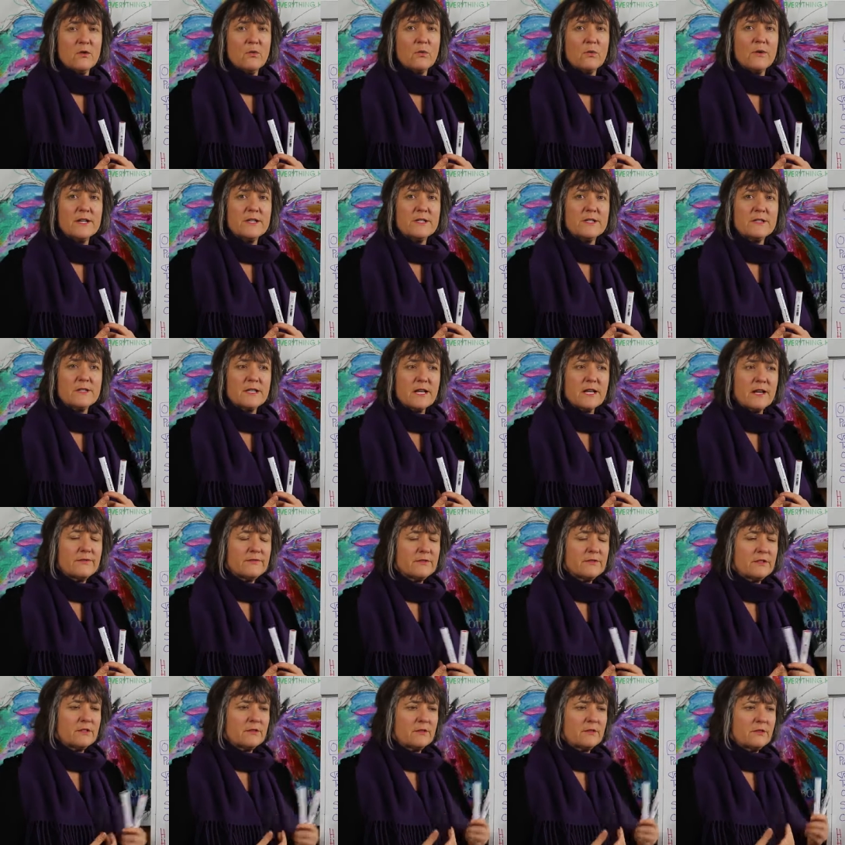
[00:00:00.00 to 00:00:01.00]
We just
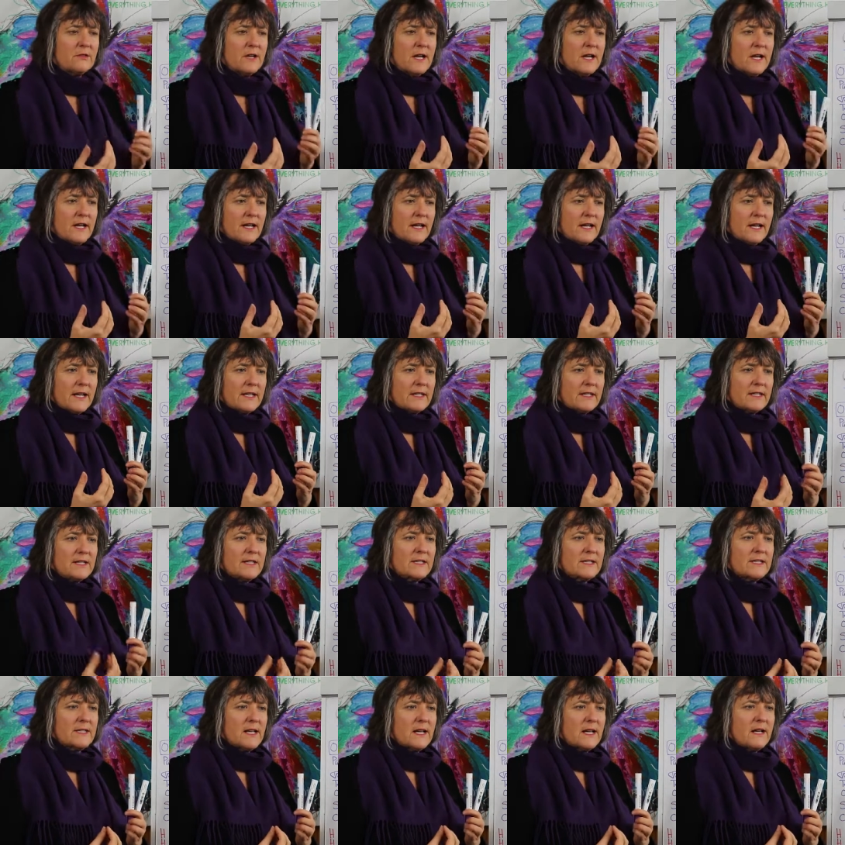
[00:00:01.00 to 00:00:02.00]
have to get
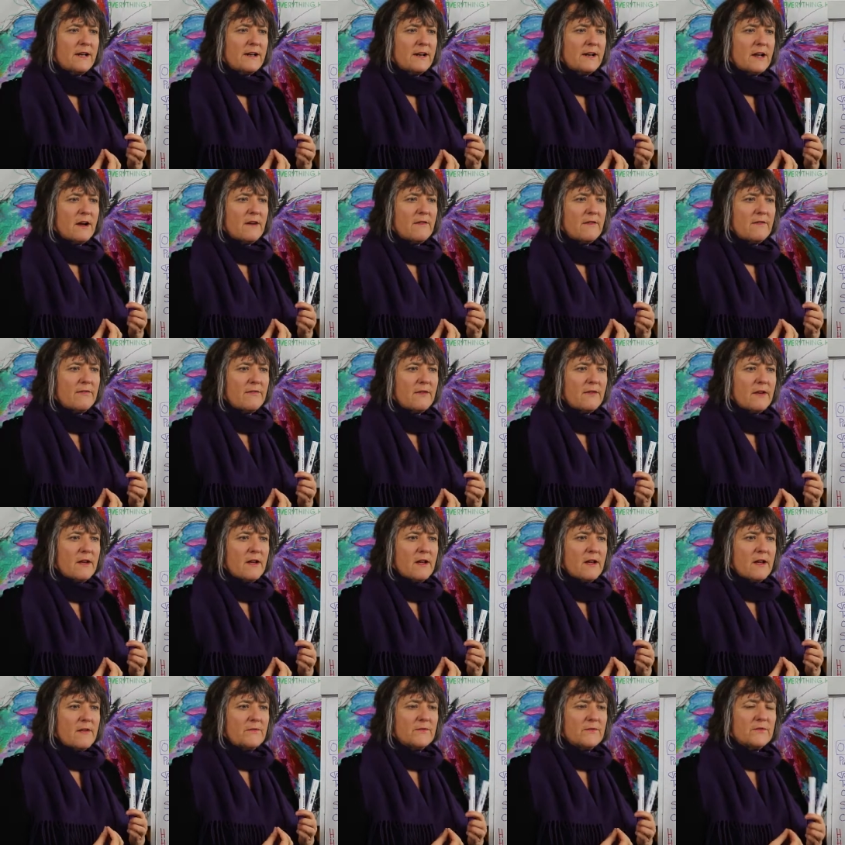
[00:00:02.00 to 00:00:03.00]
still enough
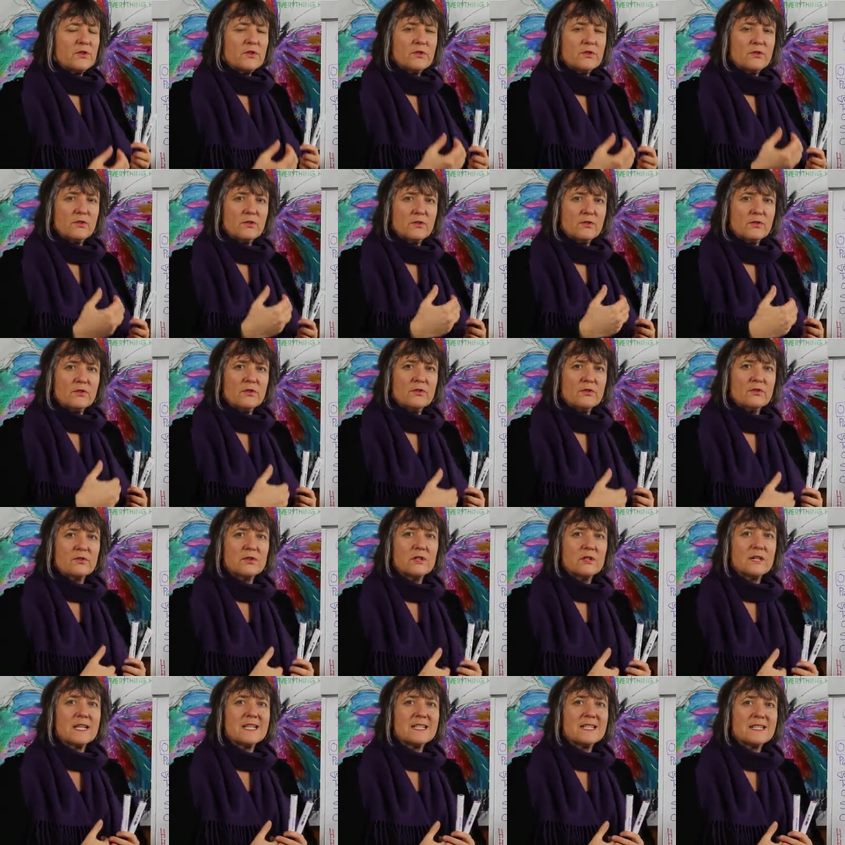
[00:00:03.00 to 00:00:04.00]
to,
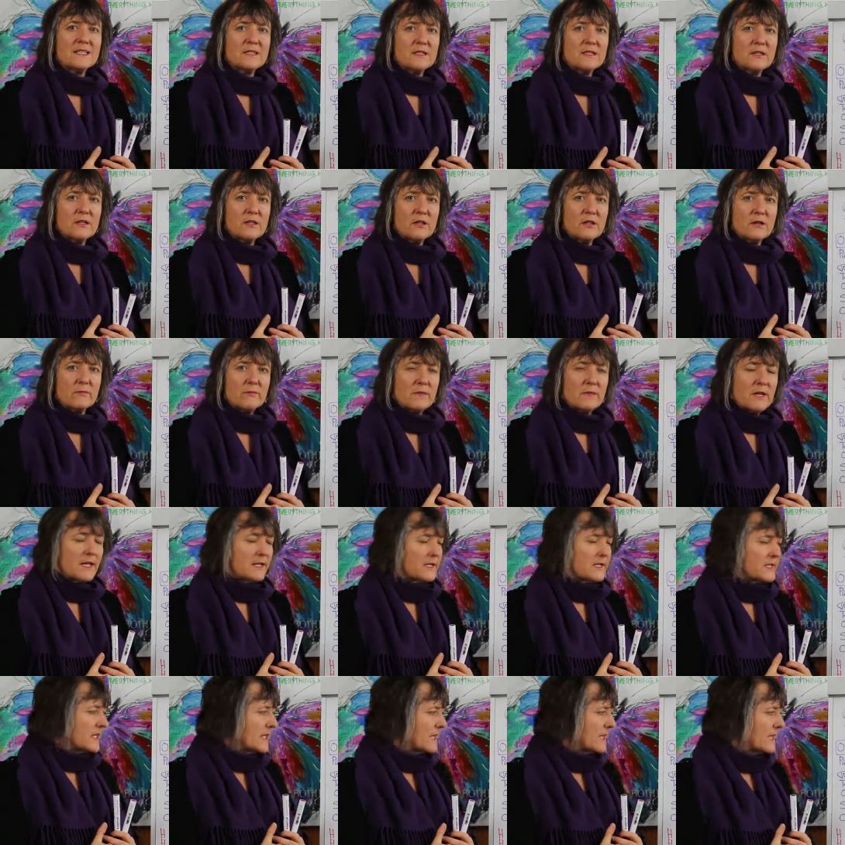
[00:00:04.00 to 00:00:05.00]
to listen to them
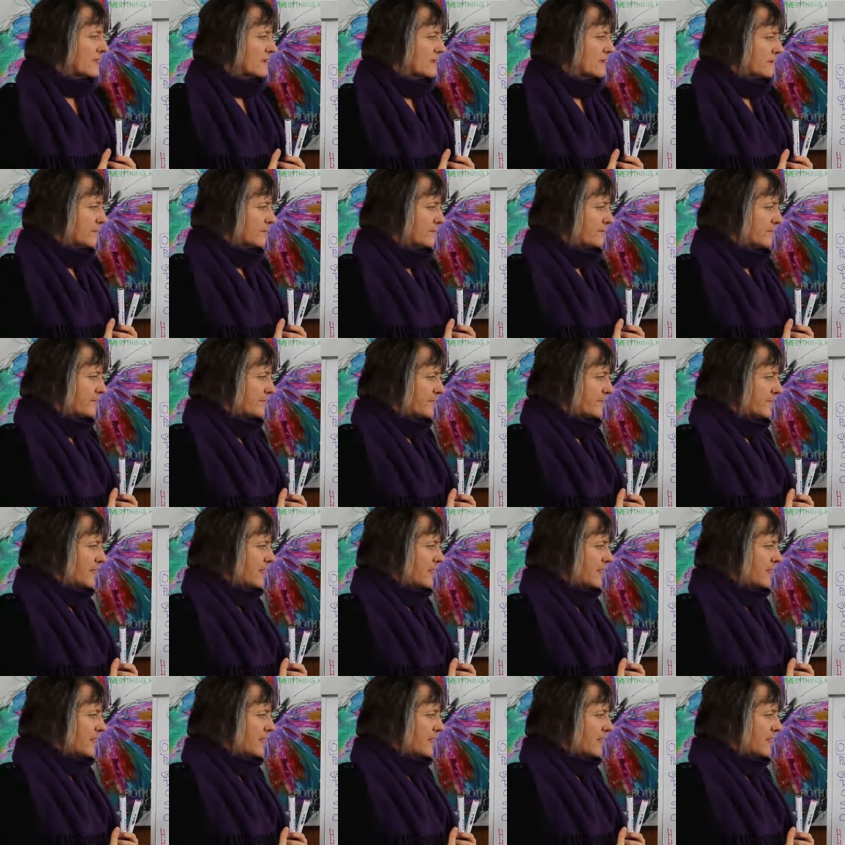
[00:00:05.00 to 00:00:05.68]
and to hear them.